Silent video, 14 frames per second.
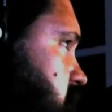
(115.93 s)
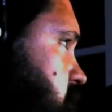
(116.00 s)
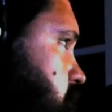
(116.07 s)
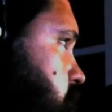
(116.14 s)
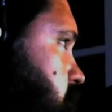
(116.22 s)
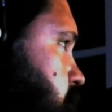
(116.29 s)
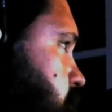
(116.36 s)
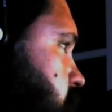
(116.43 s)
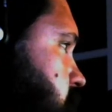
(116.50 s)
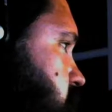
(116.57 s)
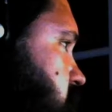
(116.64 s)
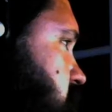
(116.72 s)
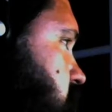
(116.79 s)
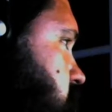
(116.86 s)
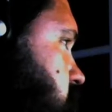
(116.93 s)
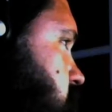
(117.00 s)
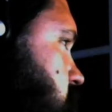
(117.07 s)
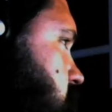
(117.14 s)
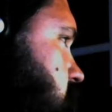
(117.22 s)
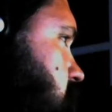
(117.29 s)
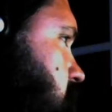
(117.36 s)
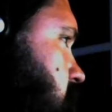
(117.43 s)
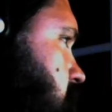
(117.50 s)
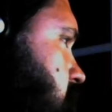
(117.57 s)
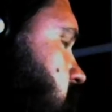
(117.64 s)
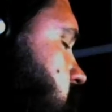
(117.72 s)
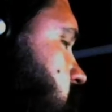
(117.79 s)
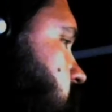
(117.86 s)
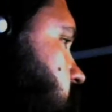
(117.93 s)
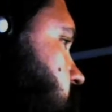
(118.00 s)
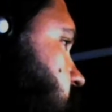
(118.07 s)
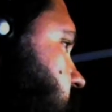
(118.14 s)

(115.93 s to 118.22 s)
was posted on the